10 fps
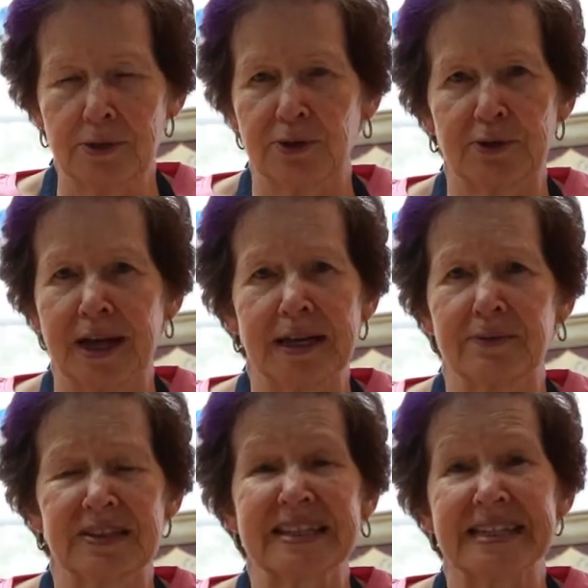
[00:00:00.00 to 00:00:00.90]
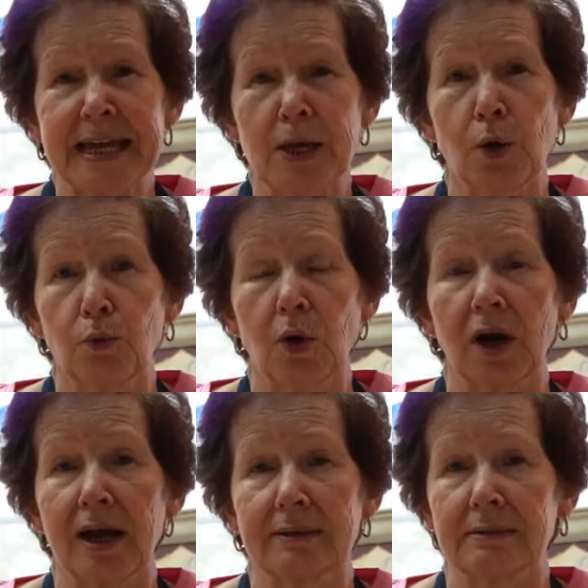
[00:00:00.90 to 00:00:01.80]
you can't even tell where
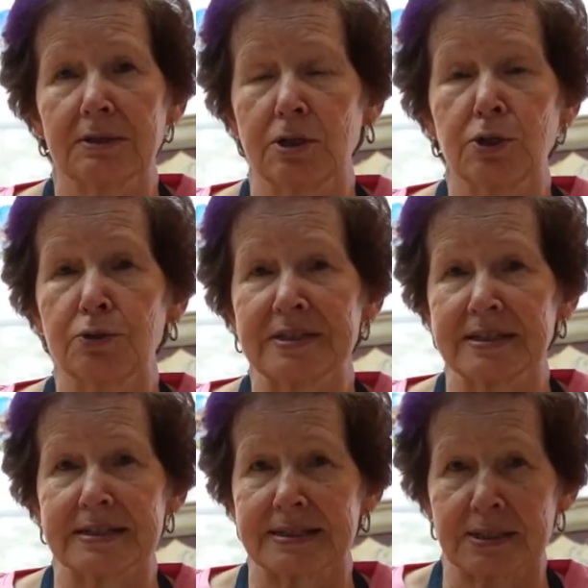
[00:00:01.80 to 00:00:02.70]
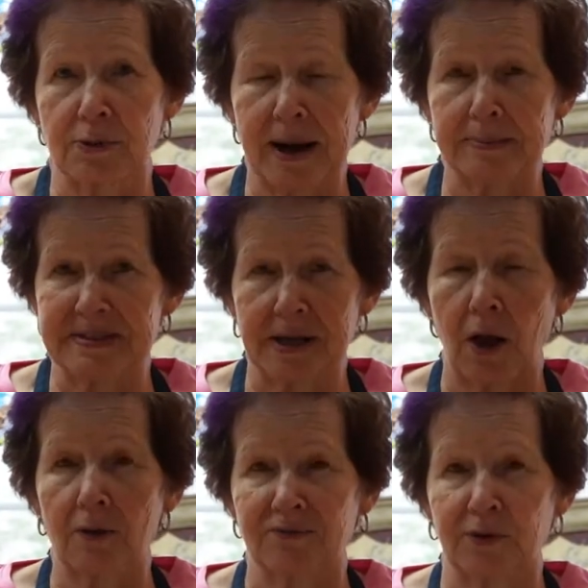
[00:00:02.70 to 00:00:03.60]
I used the scraps
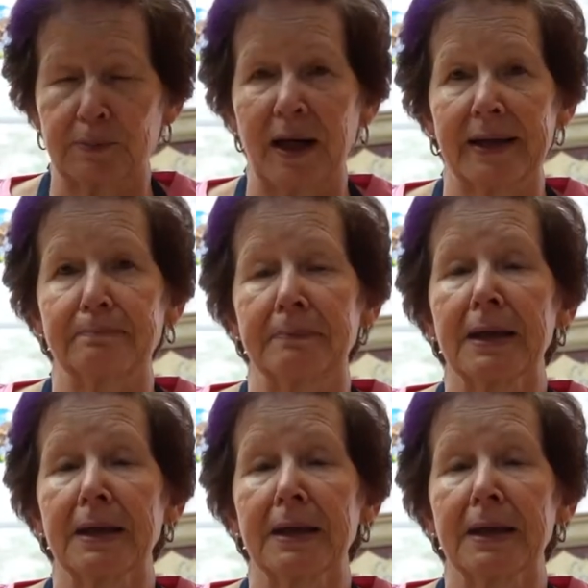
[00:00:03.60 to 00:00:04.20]
off of my